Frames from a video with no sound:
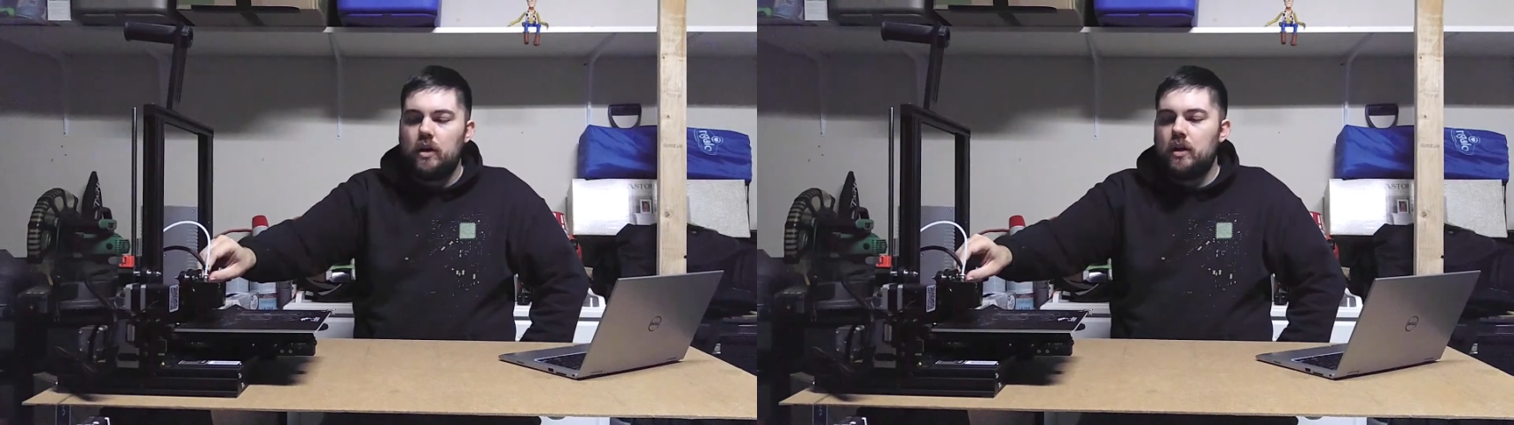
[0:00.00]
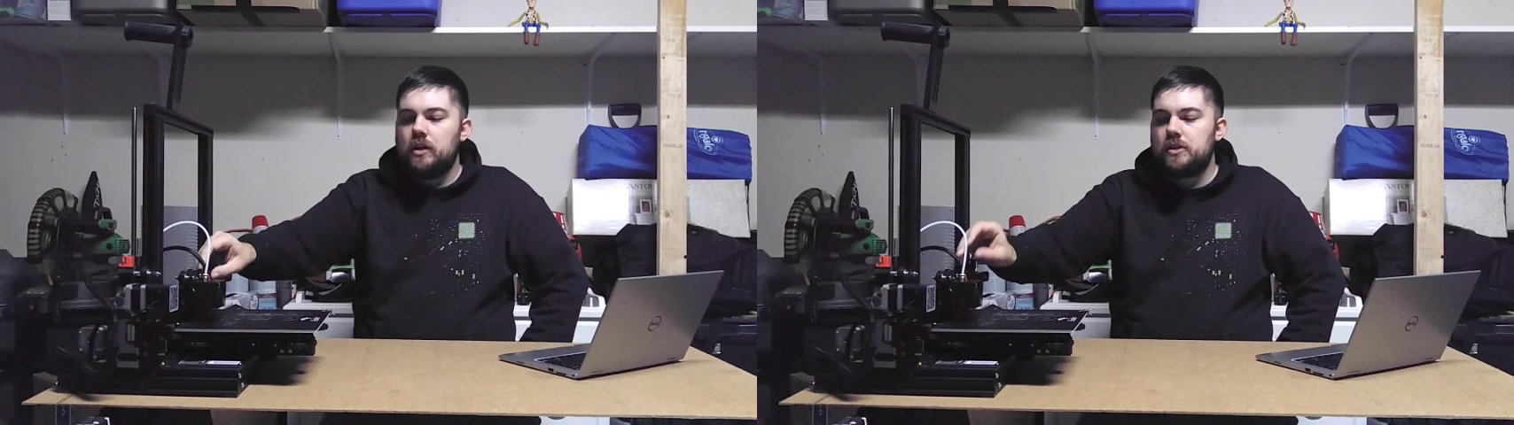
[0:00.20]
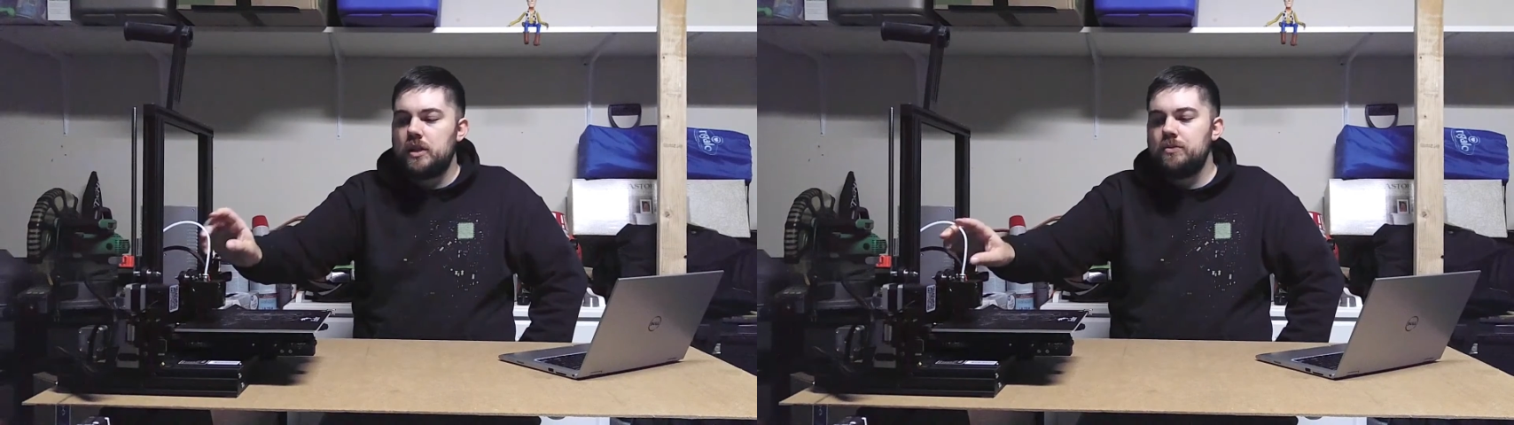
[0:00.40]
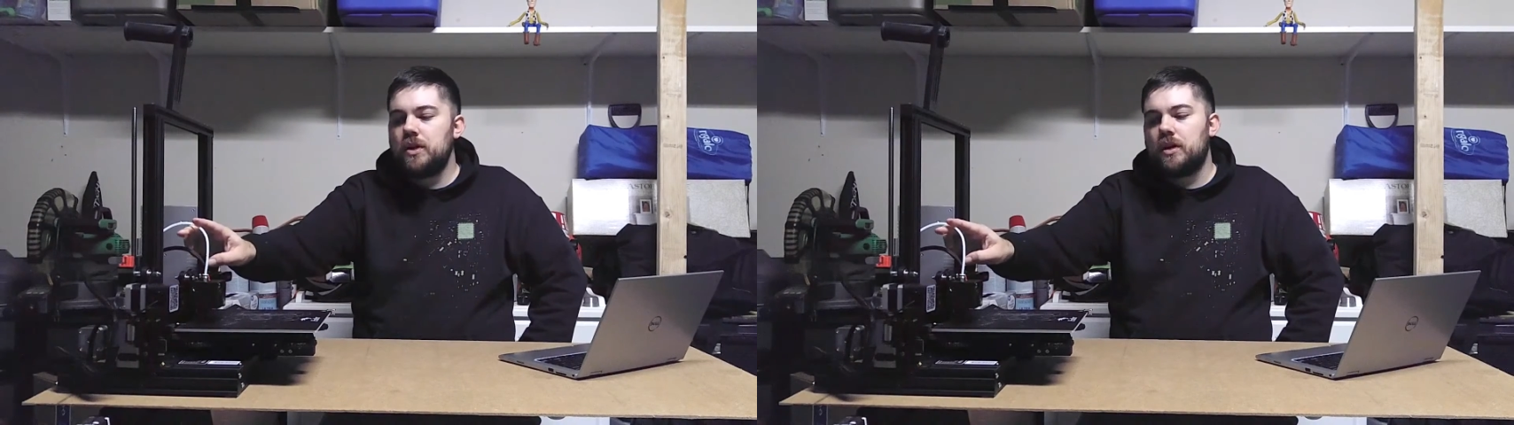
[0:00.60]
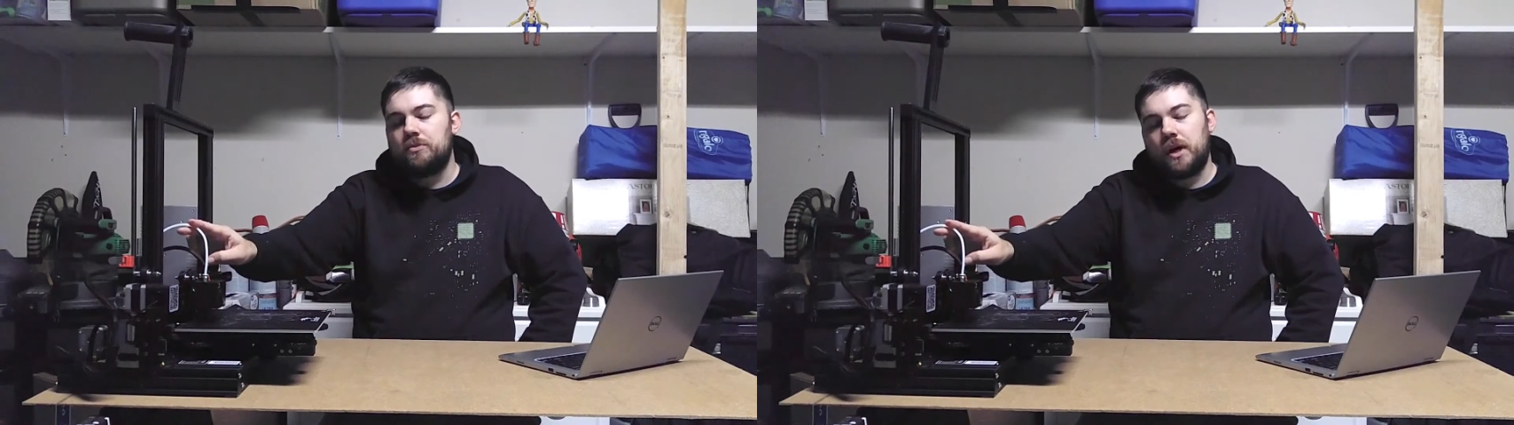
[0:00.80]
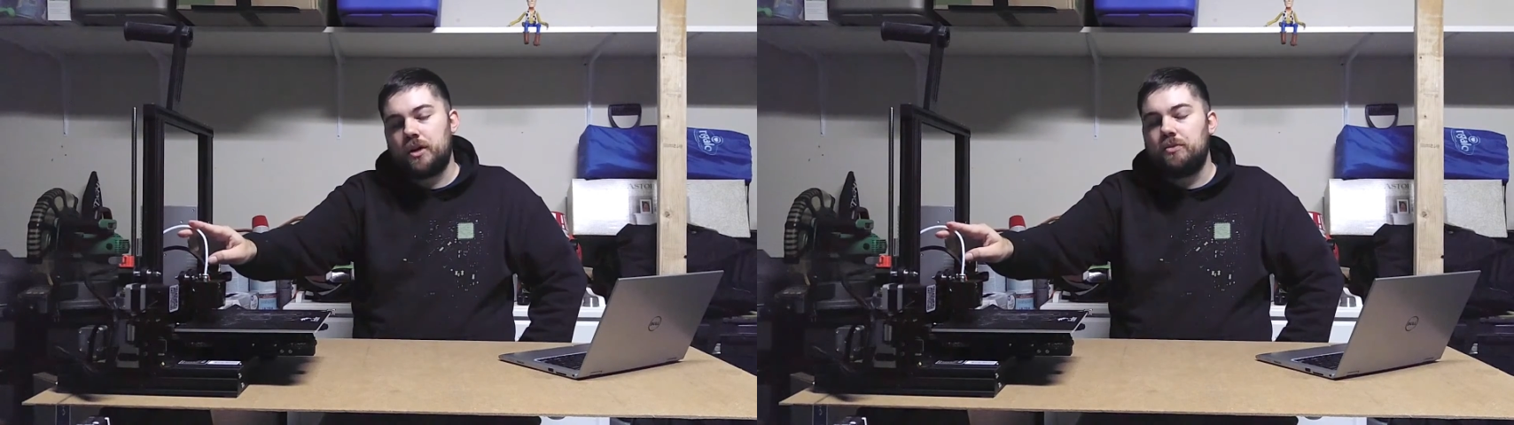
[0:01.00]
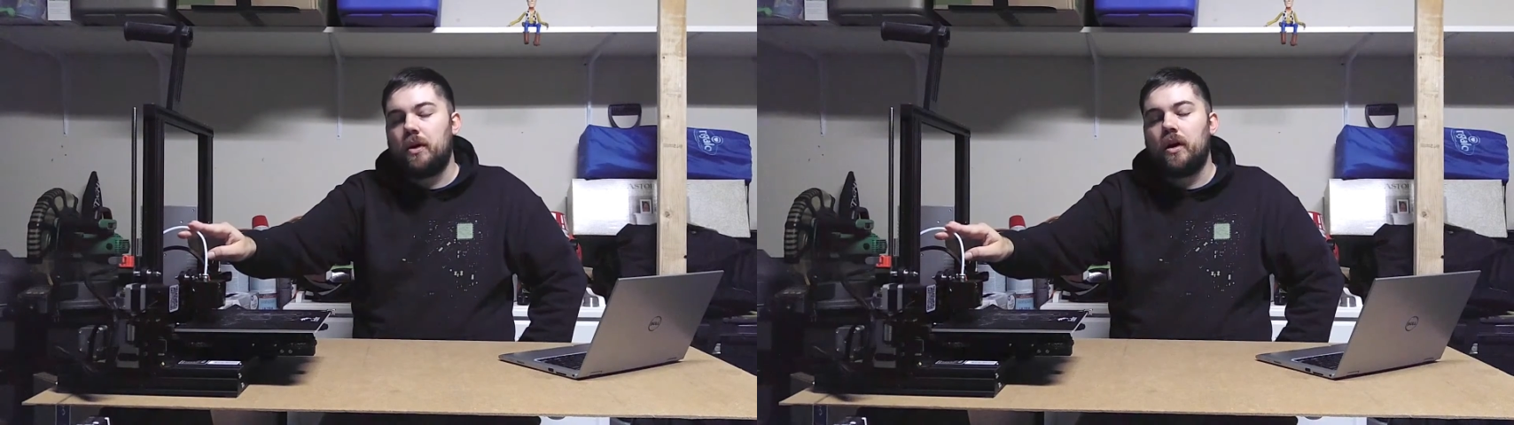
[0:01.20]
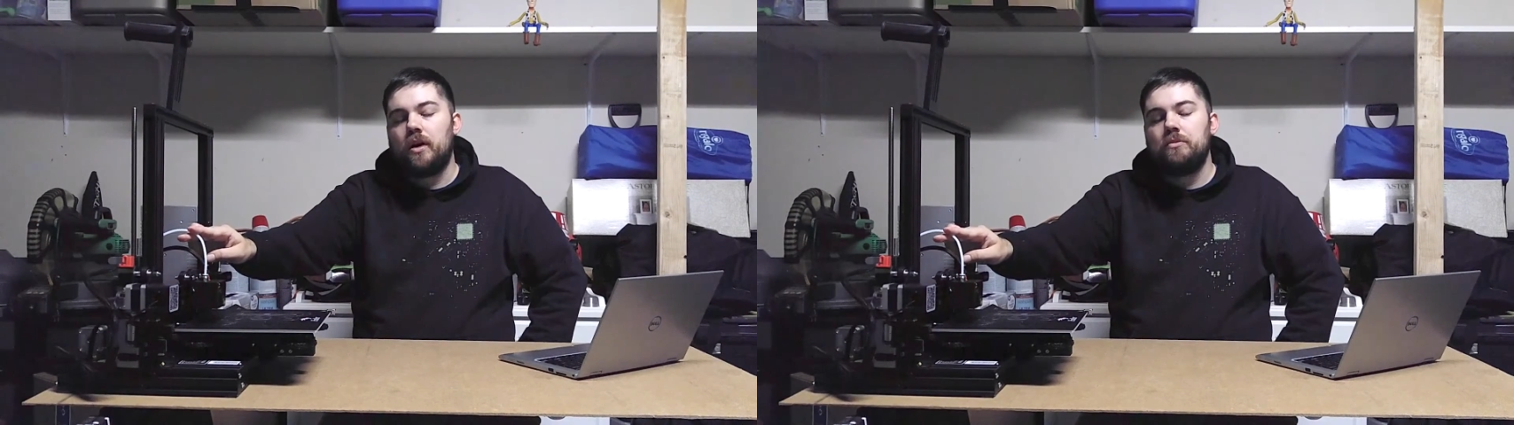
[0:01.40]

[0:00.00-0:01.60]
It seems like a minor part,